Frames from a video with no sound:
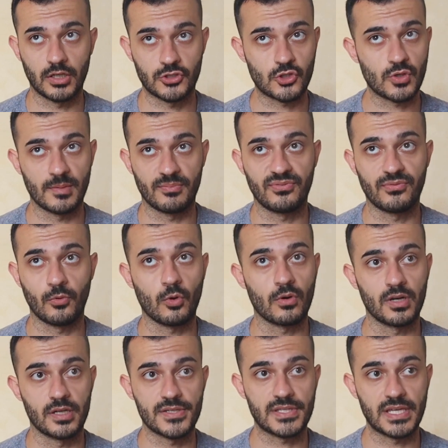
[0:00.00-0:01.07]
trip
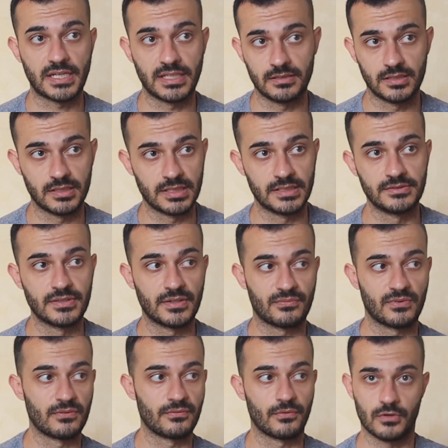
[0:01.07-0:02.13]
for us, like in
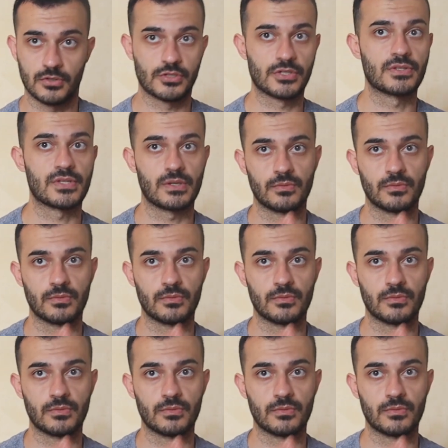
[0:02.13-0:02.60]
different versions,